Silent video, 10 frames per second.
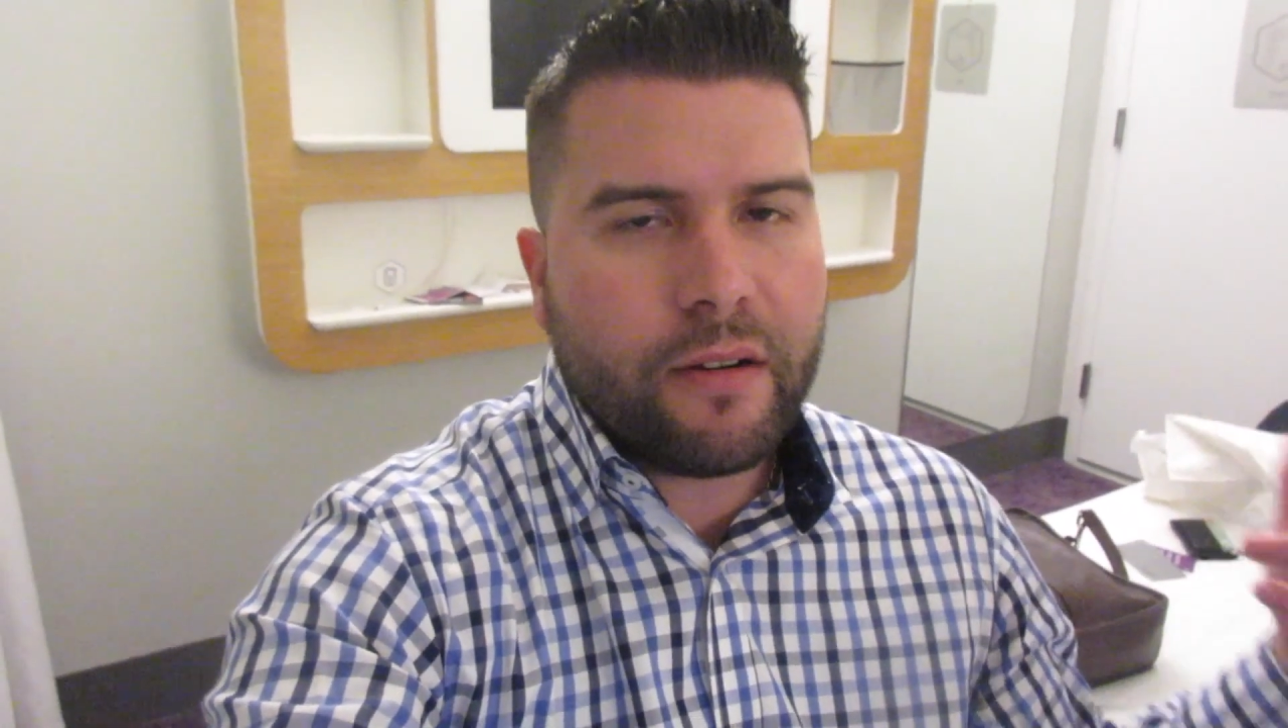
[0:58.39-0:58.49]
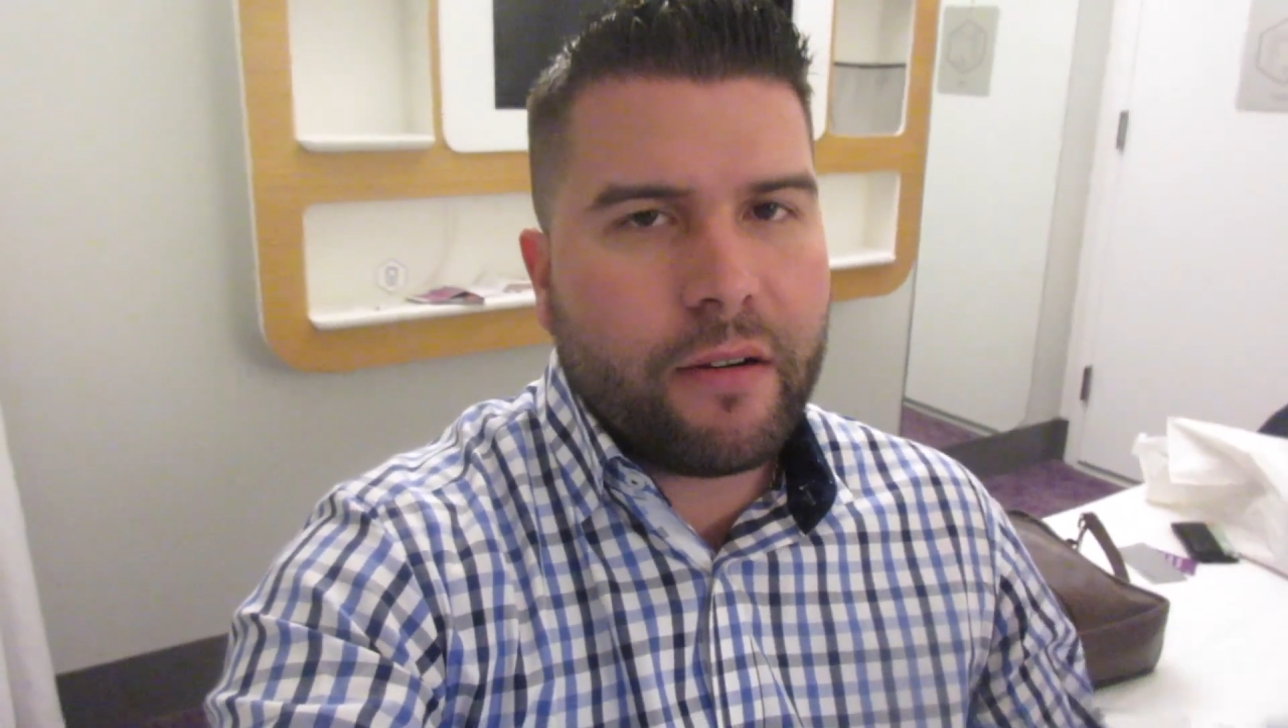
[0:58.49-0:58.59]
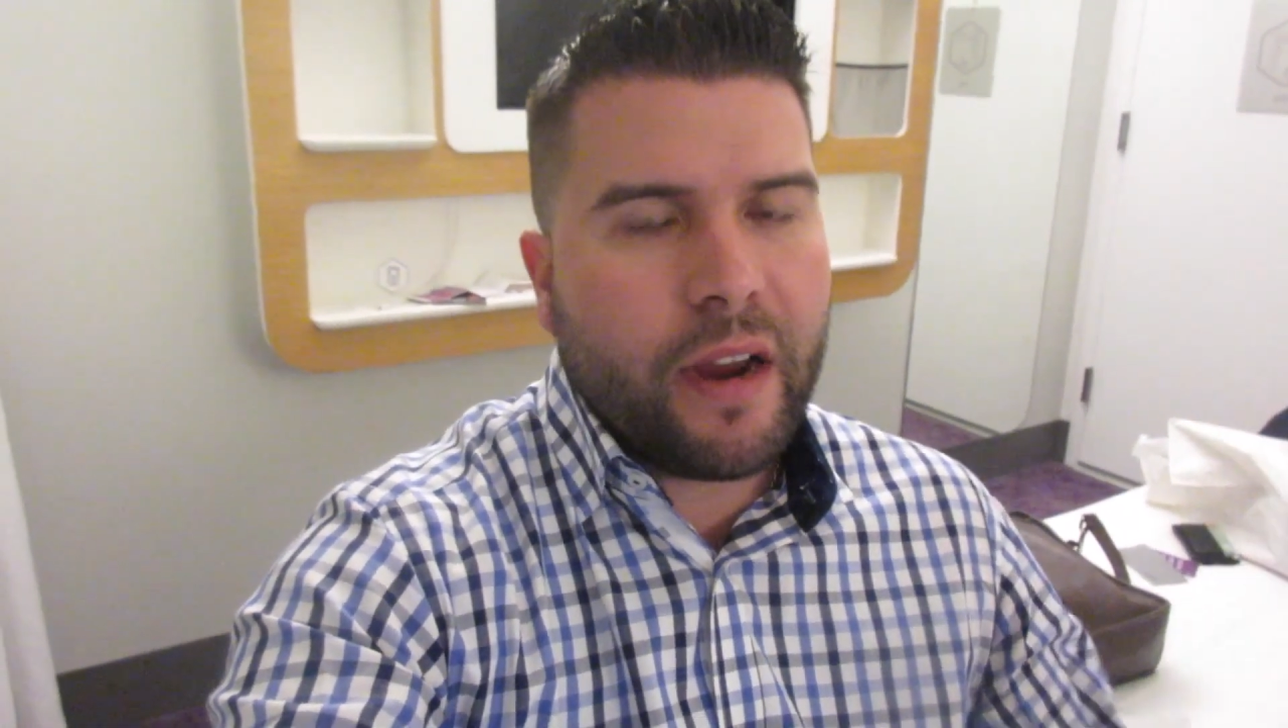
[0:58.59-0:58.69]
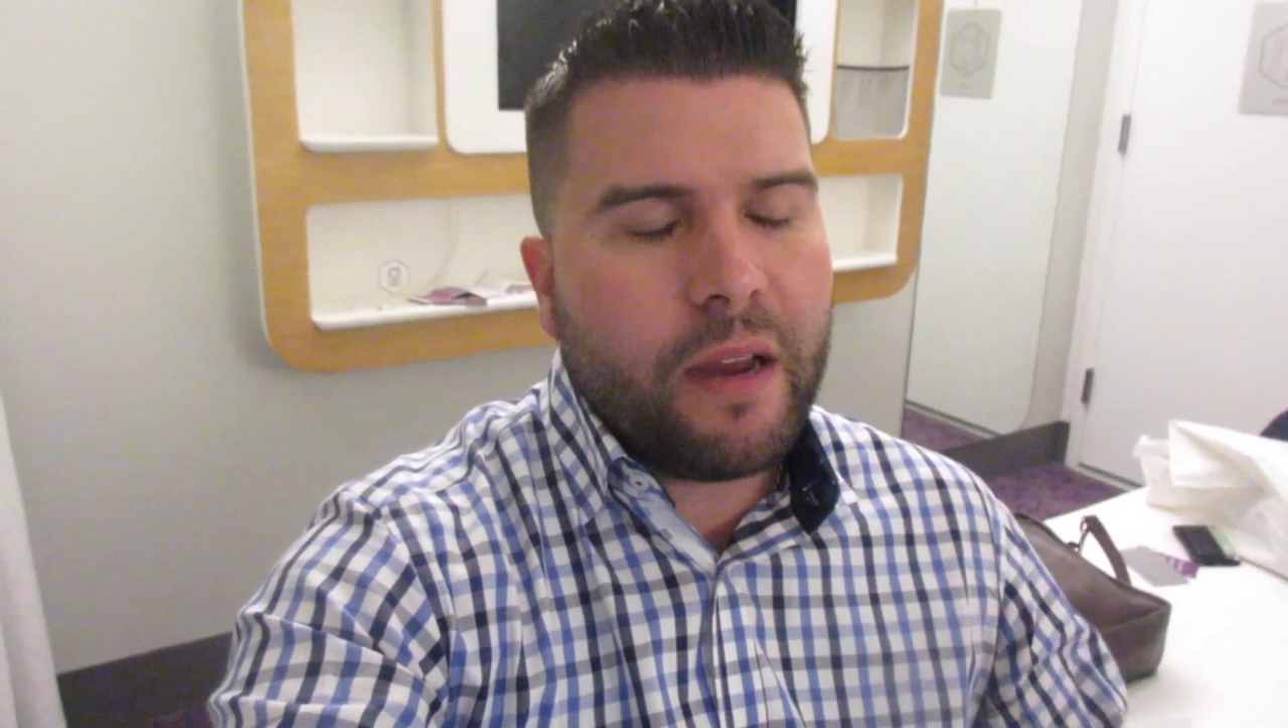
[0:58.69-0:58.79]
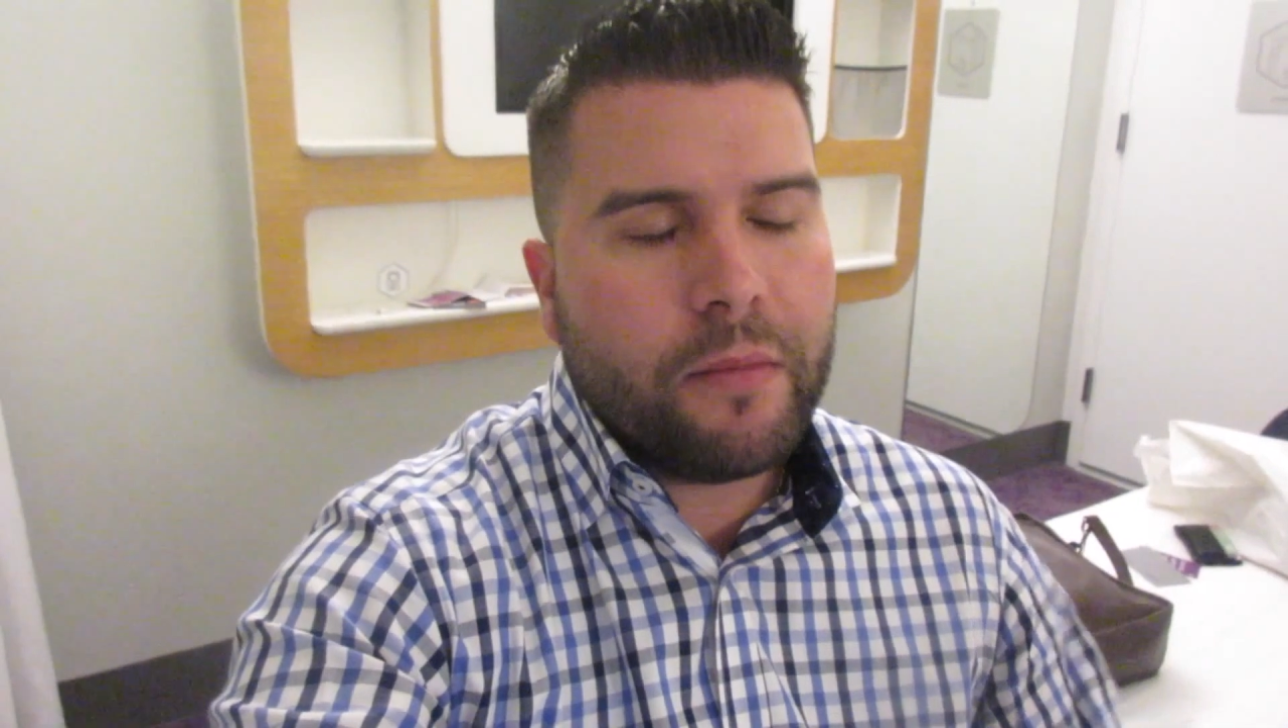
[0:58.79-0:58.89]

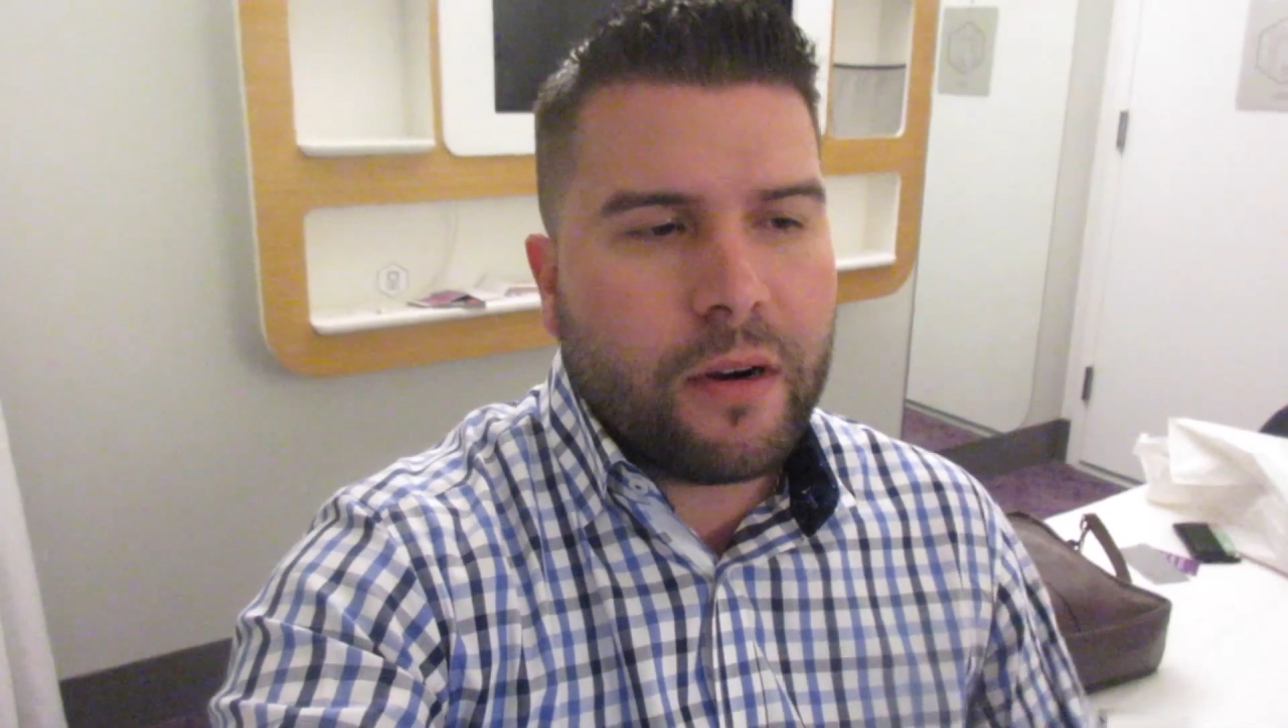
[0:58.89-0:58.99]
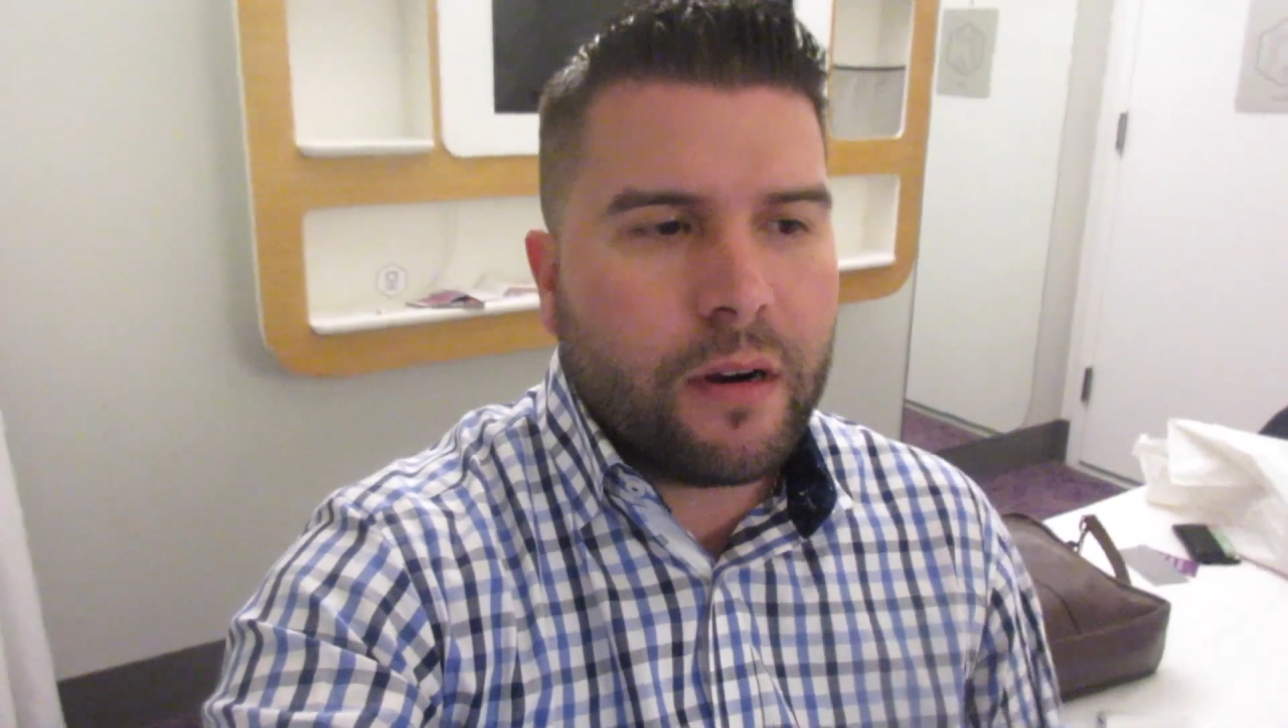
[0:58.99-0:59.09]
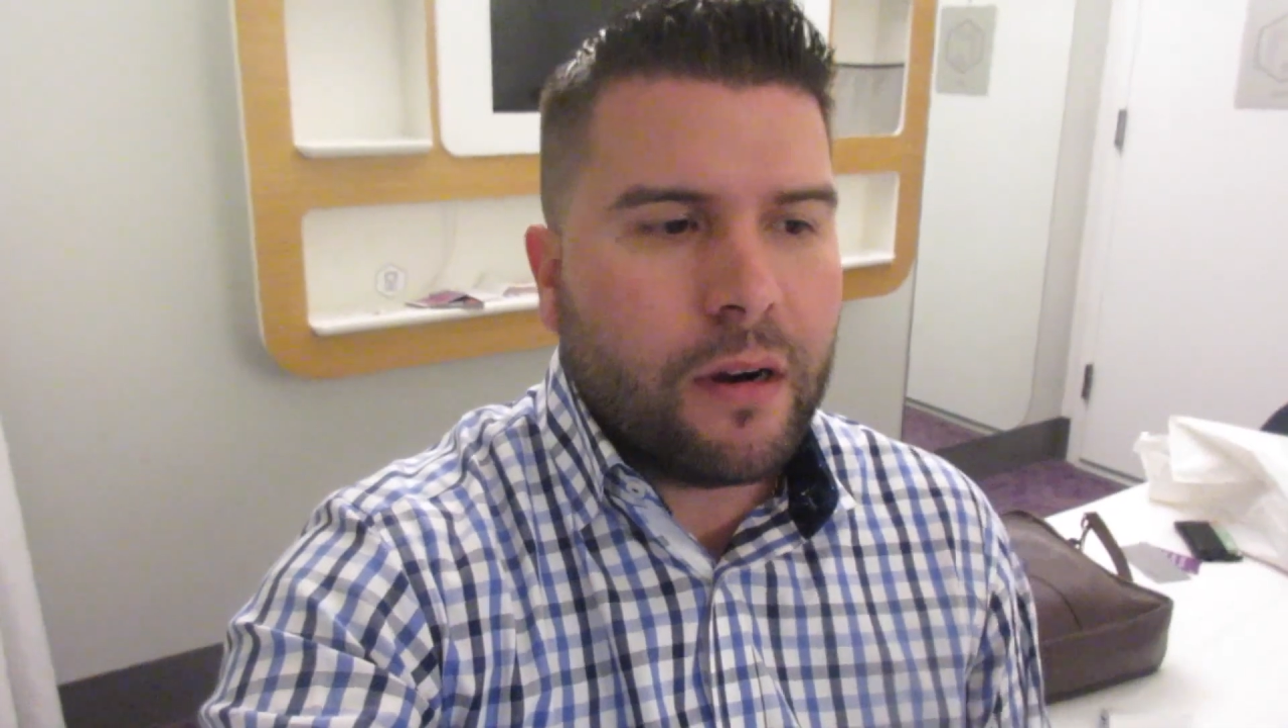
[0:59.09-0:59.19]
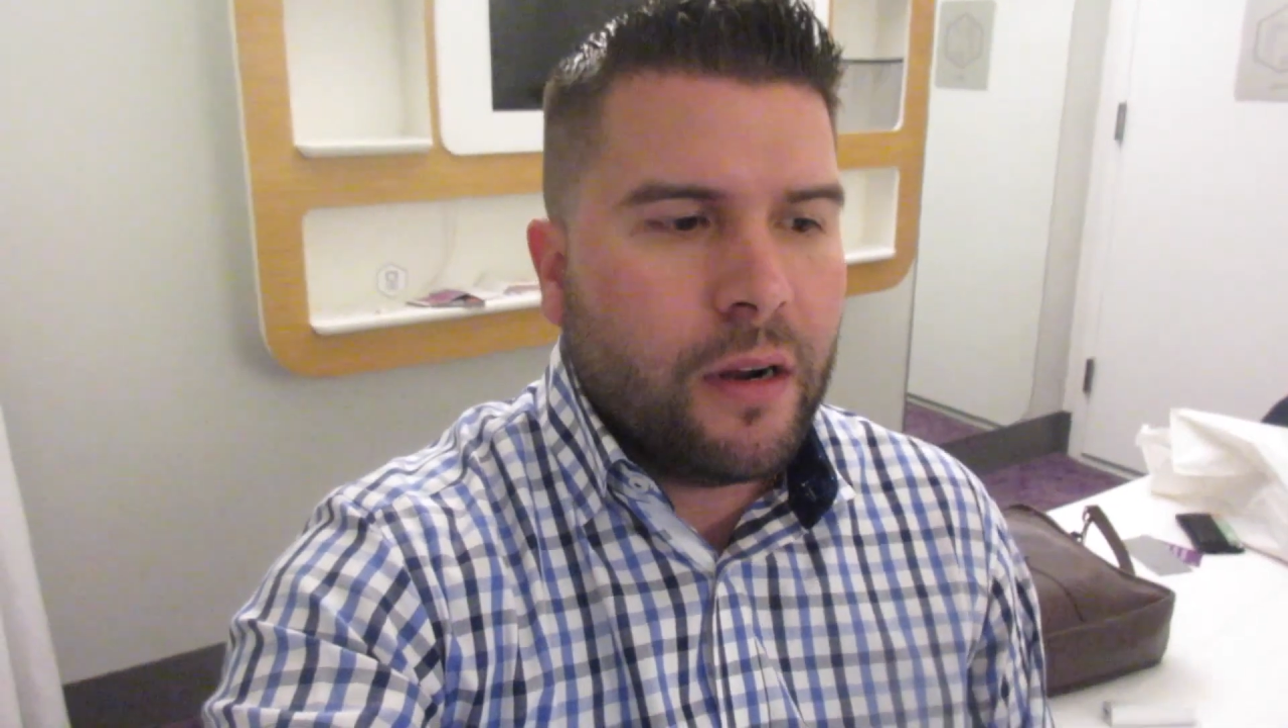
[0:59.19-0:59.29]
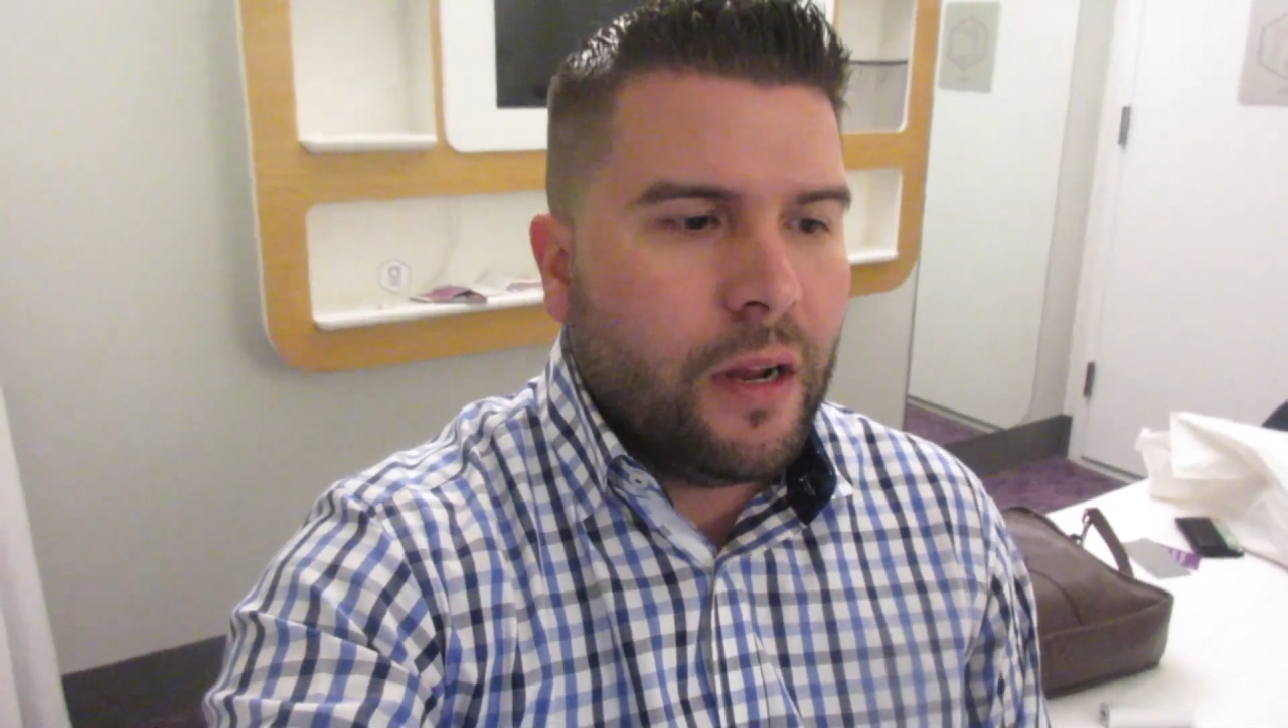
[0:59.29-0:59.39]

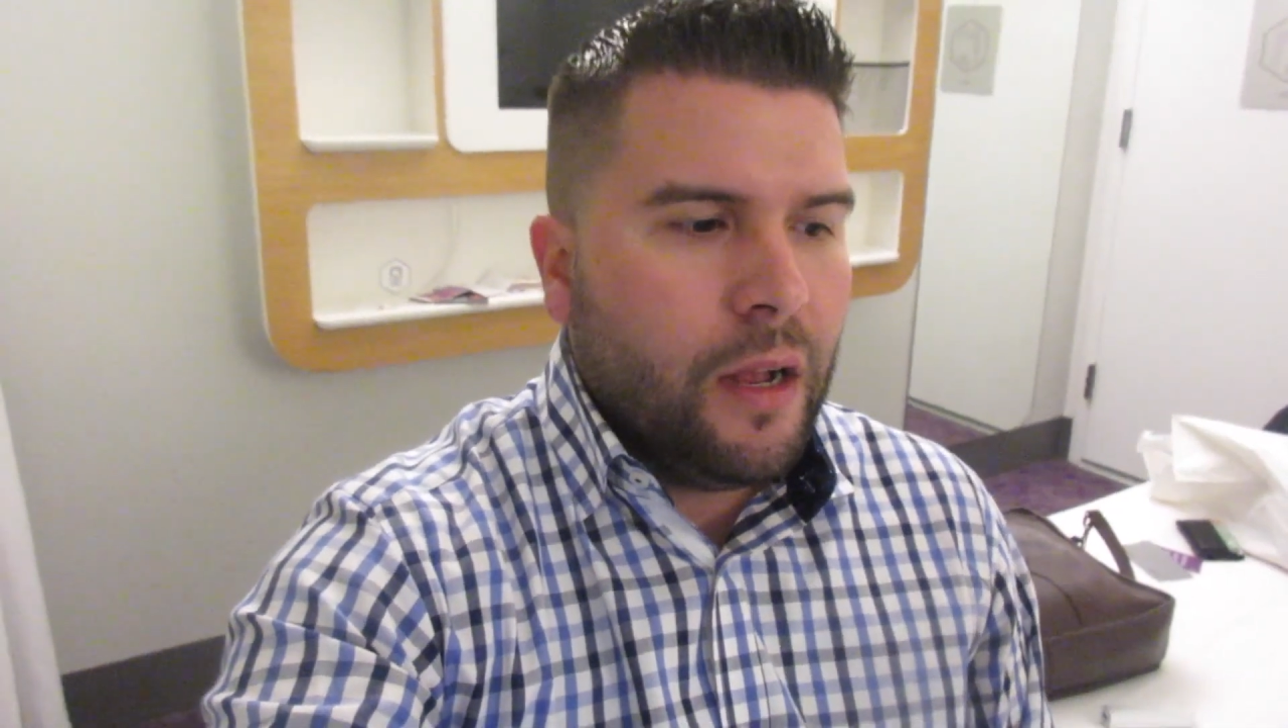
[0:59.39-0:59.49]
Kramer.